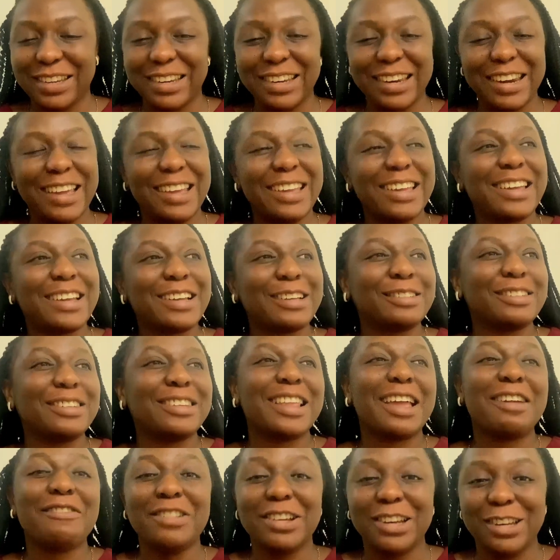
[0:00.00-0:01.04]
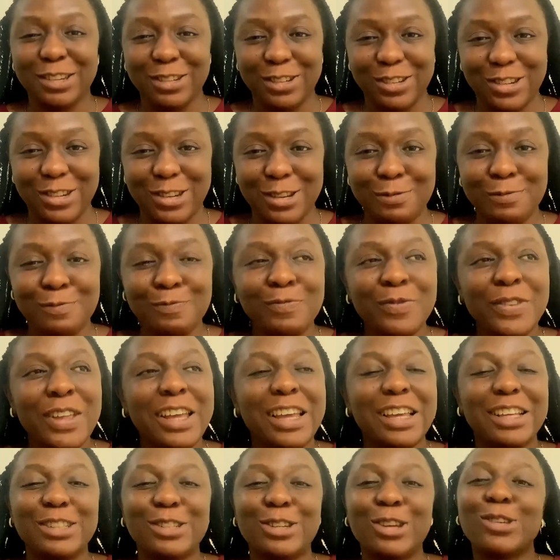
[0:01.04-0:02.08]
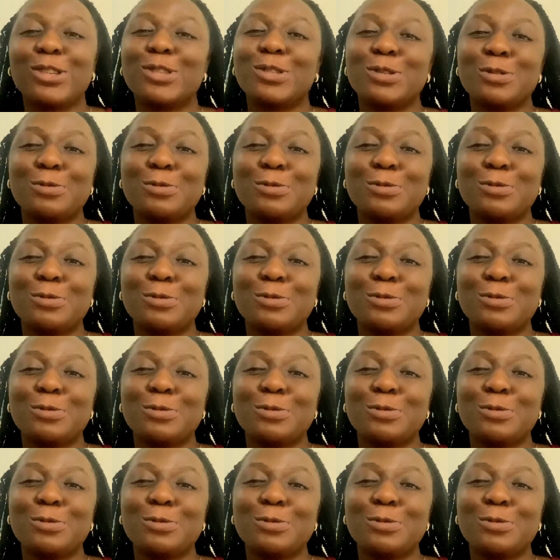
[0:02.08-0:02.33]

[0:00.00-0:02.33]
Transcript: Like, that relationship is just so